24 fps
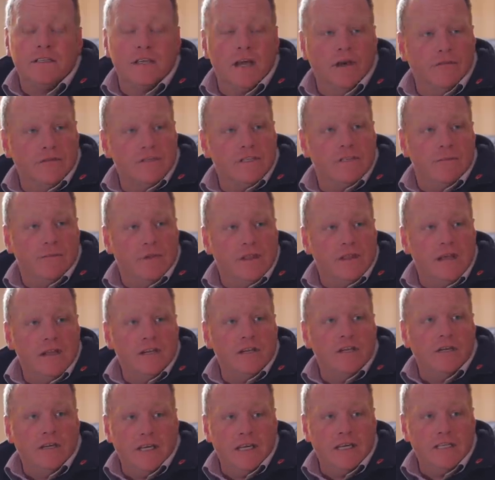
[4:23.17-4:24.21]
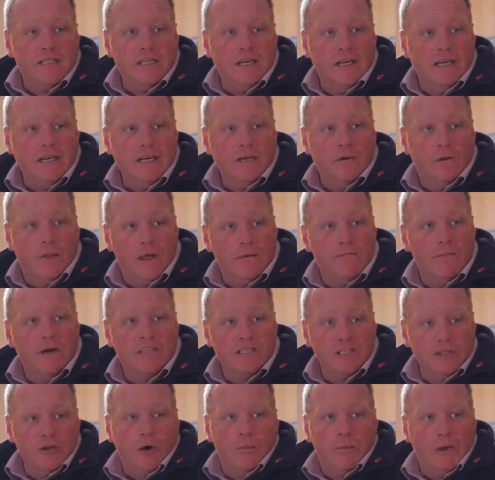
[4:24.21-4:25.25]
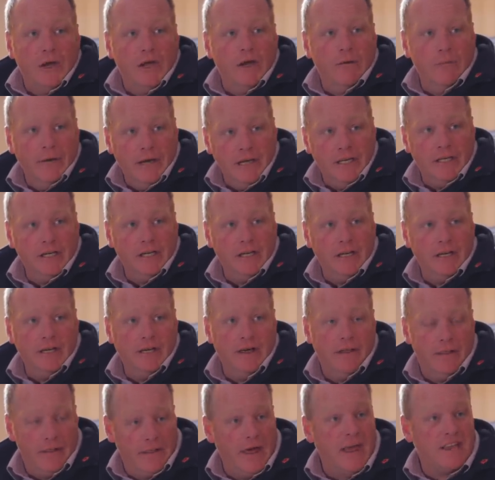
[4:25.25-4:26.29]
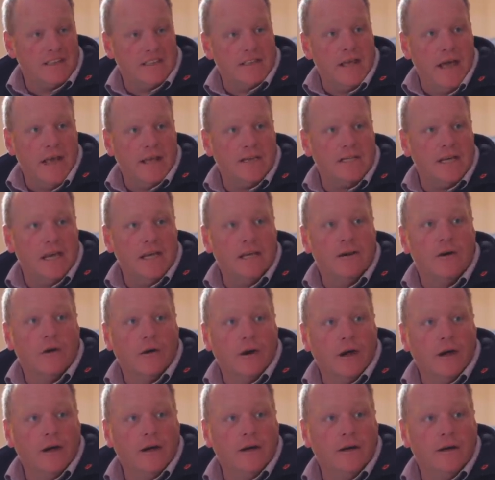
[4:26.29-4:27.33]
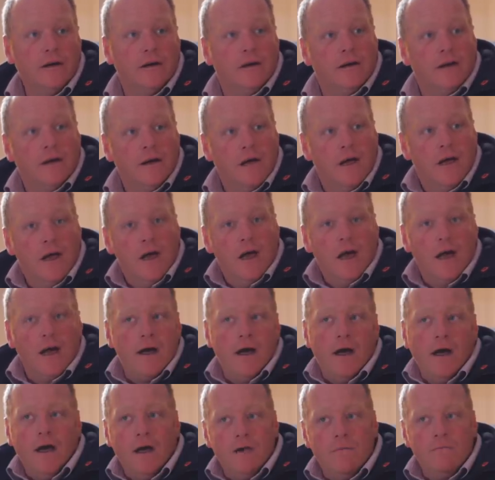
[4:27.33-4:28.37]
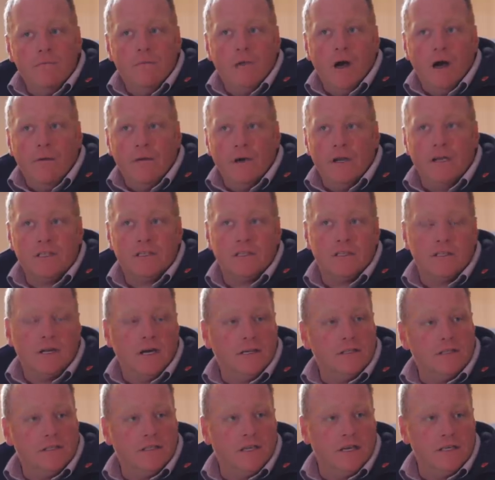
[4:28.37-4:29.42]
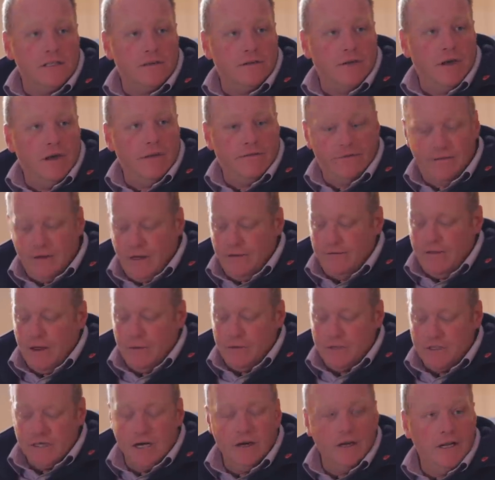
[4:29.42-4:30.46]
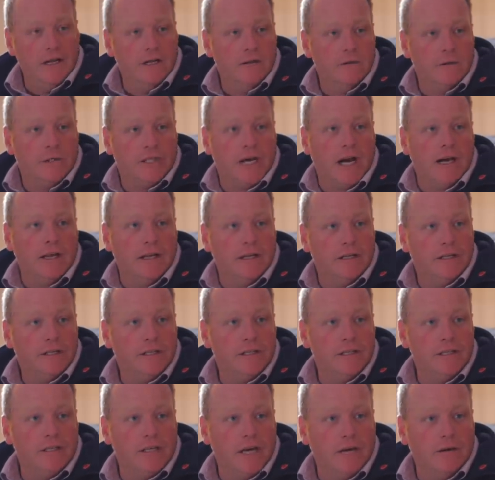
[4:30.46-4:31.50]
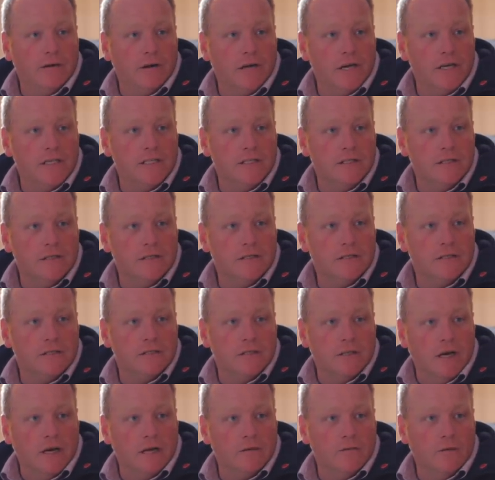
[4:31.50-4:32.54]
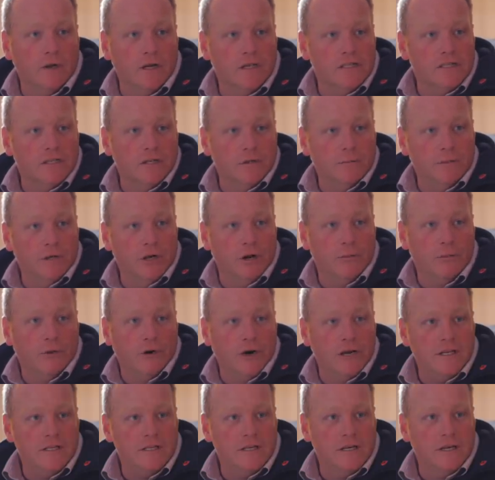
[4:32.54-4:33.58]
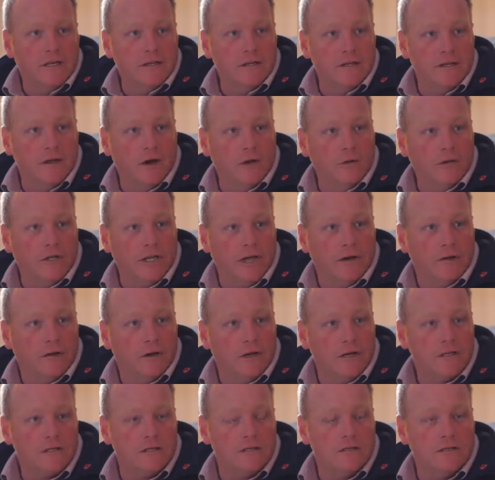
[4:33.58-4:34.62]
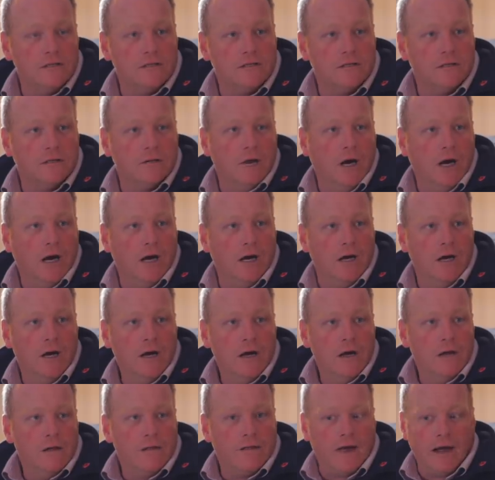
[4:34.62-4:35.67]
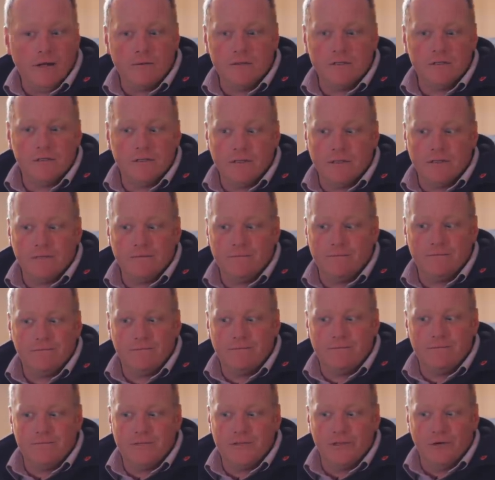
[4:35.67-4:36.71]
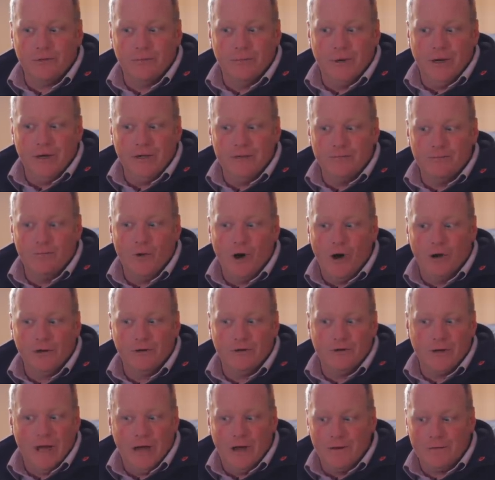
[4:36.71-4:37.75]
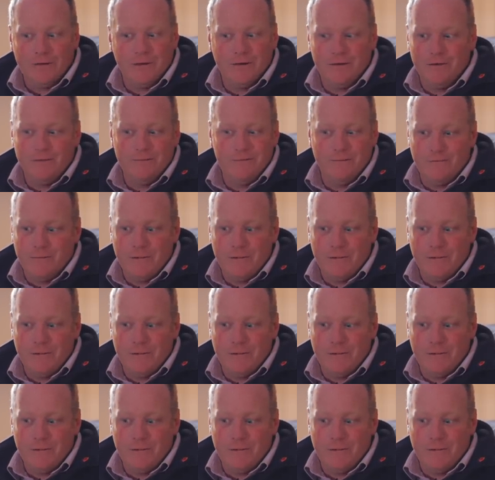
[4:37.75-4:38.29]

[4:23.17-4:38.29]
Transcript: discovers something they're doing is illegal, they must stop it immediately, yeah. and that's their take on it. Um, I mean, let's cut to the chase. If, if there was no legal challenge to the general license, we'd still be operating under the old general license. Uh, mm. thousands of yeah. songbird wild uh,